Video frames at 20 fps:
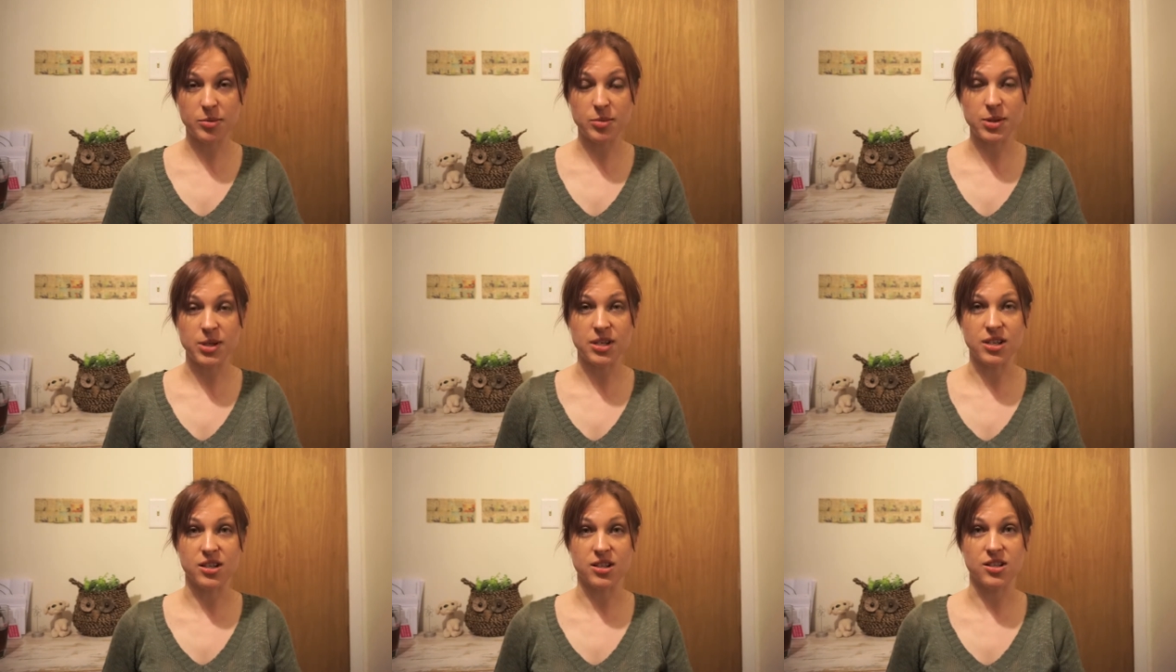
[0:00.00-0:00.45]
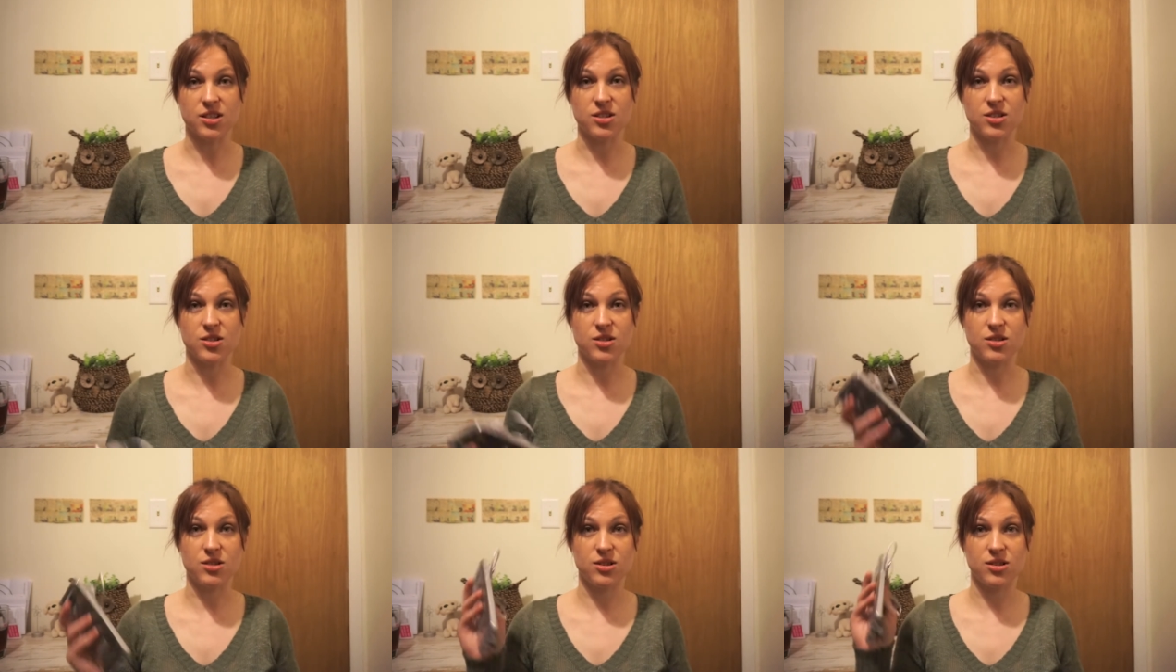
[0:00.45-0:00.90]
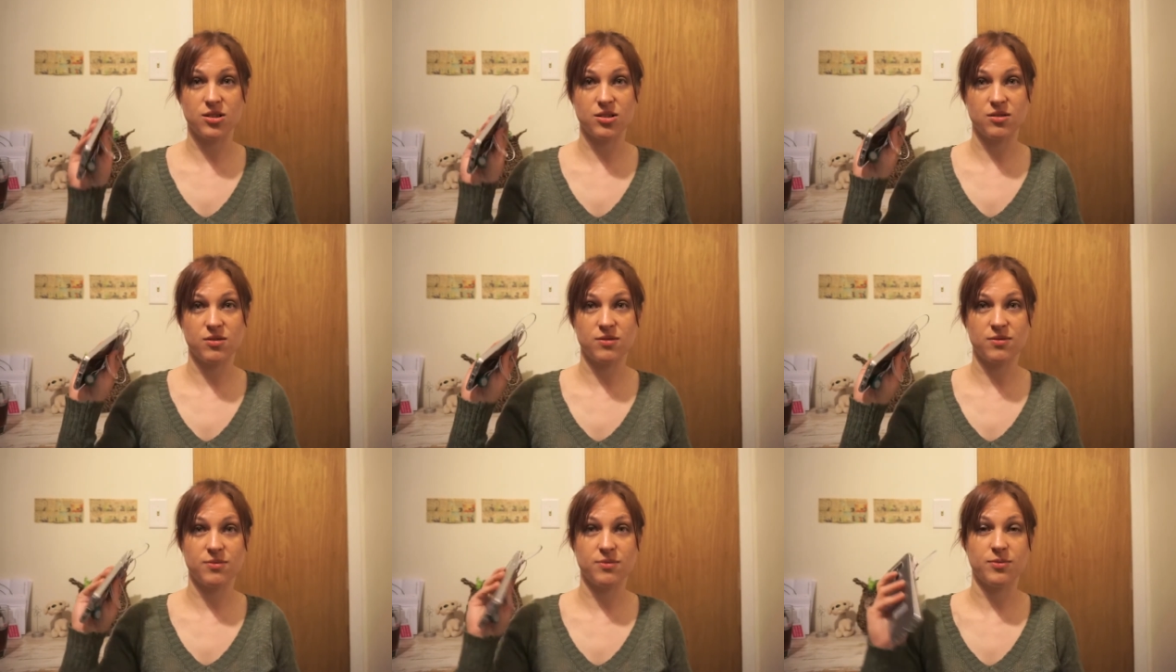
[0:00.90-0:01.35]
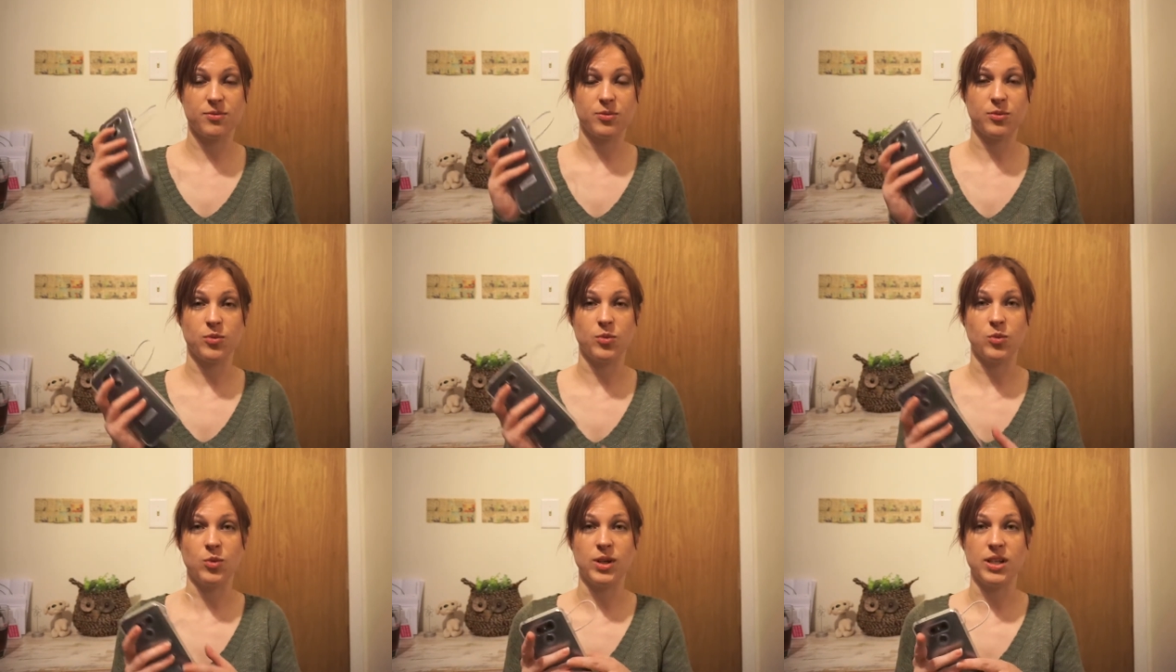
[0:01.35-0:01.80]
because
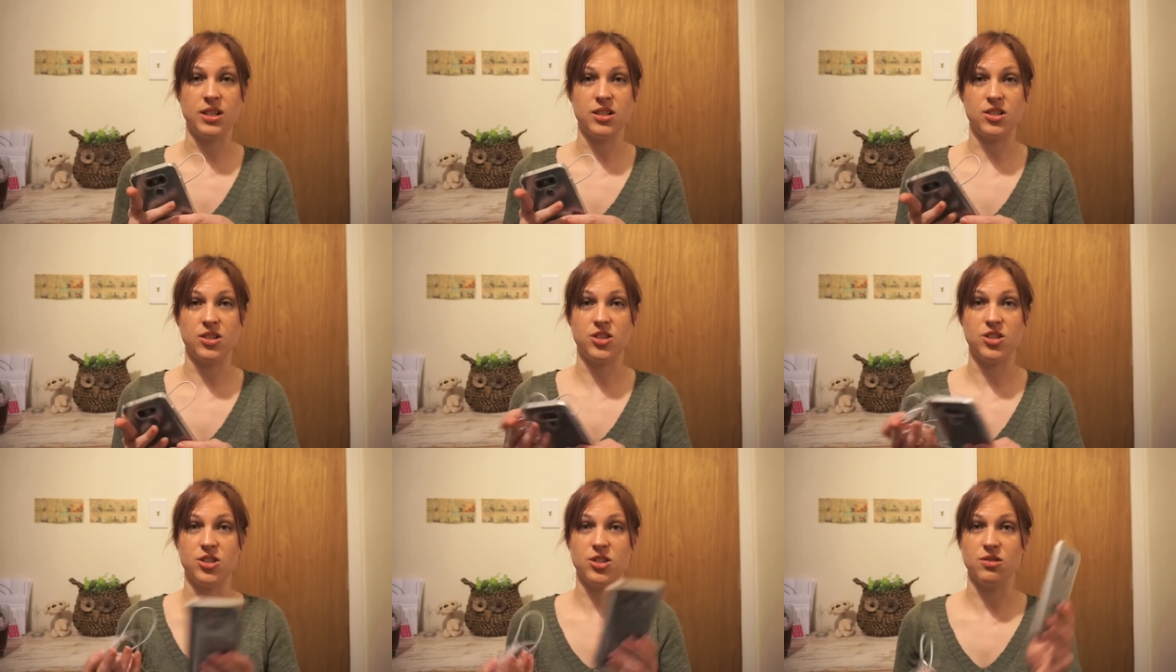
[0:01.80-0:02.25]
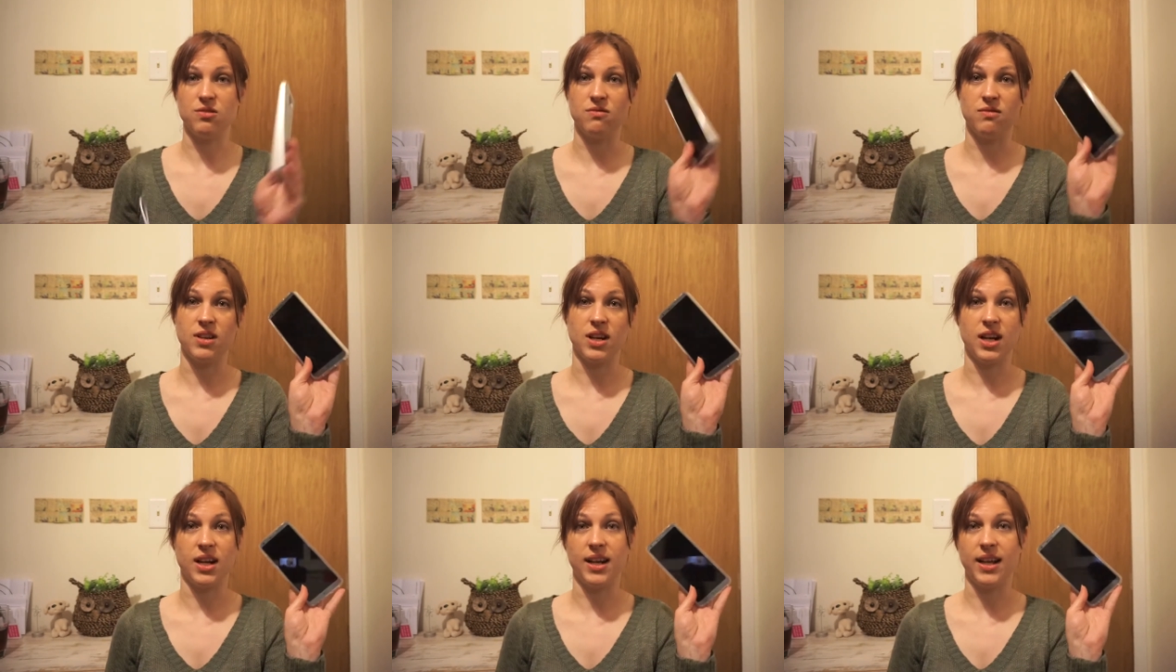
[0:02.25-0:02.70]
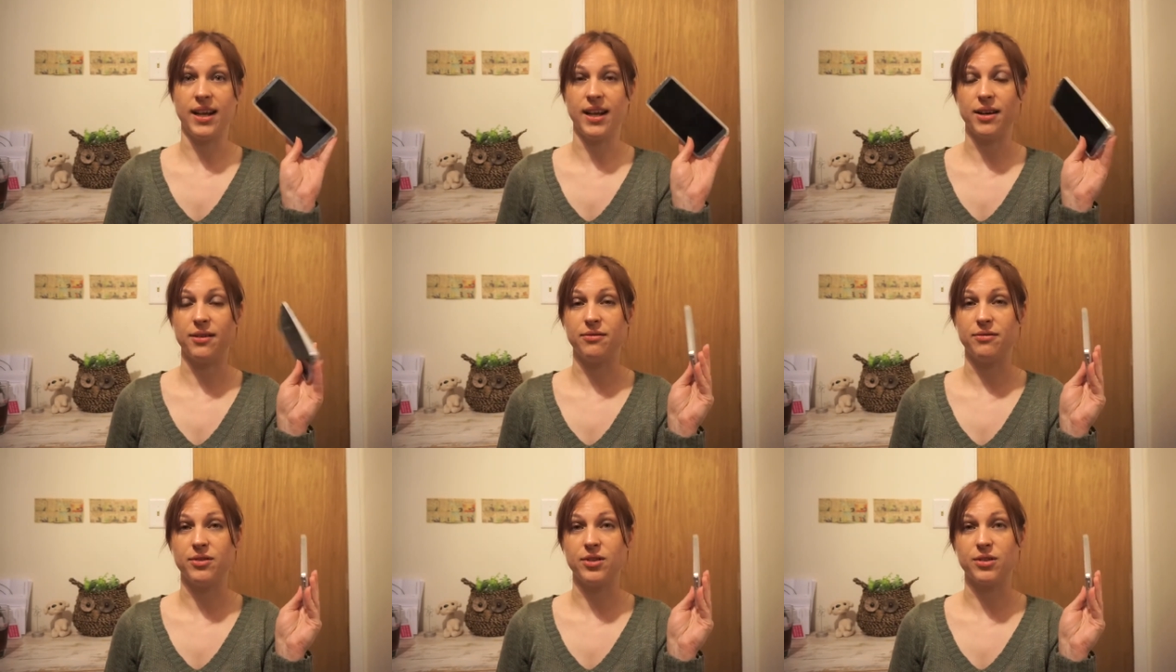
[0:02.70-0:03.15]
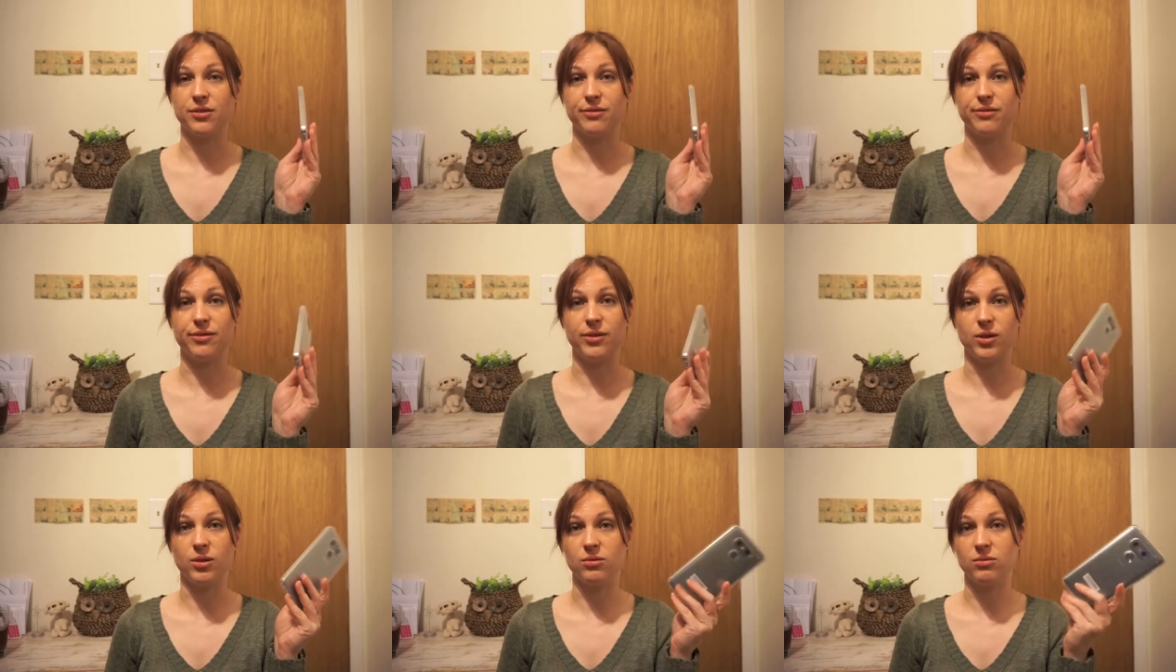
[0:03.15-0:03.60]
when do you not have your
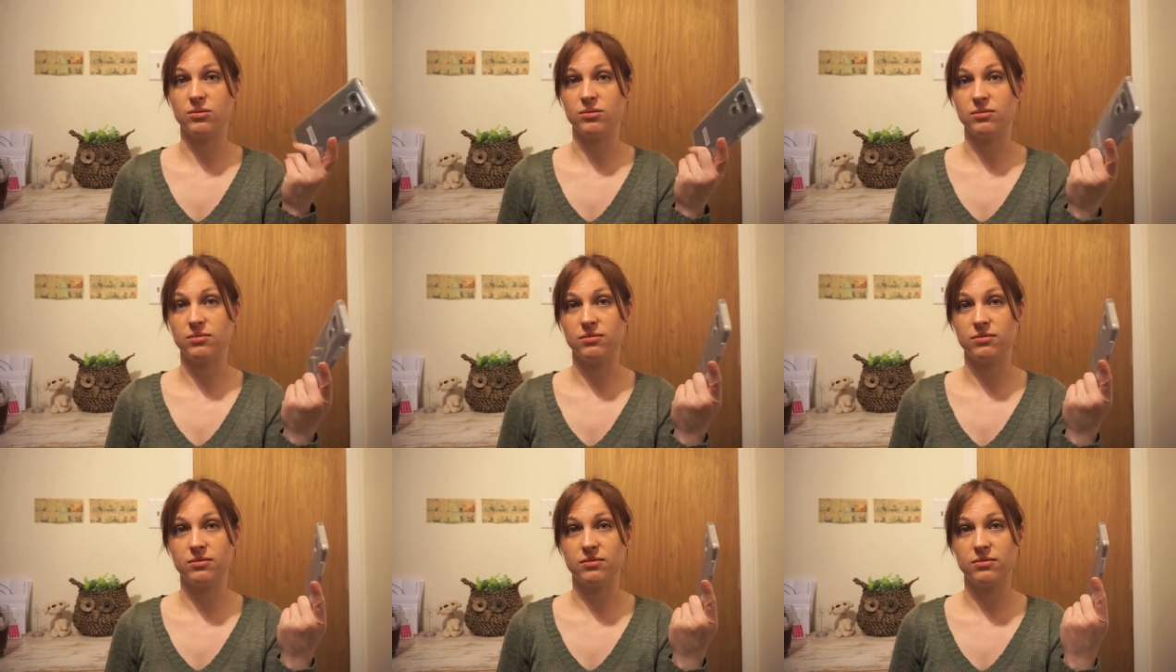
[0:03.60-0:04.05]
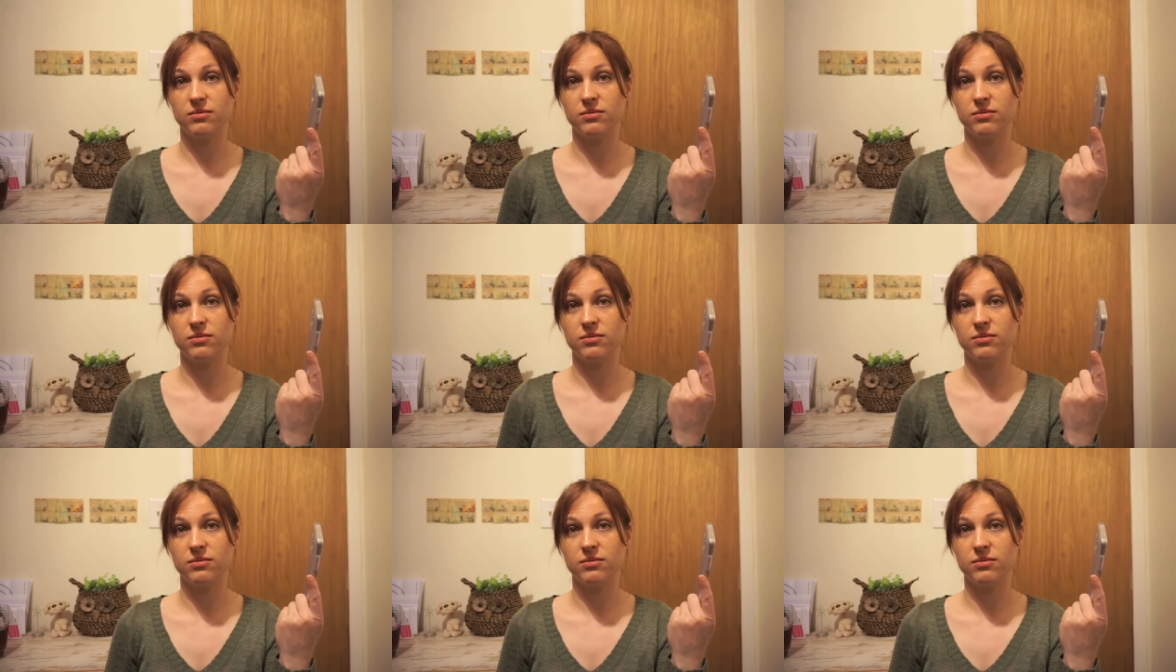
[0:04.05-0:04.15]
phone?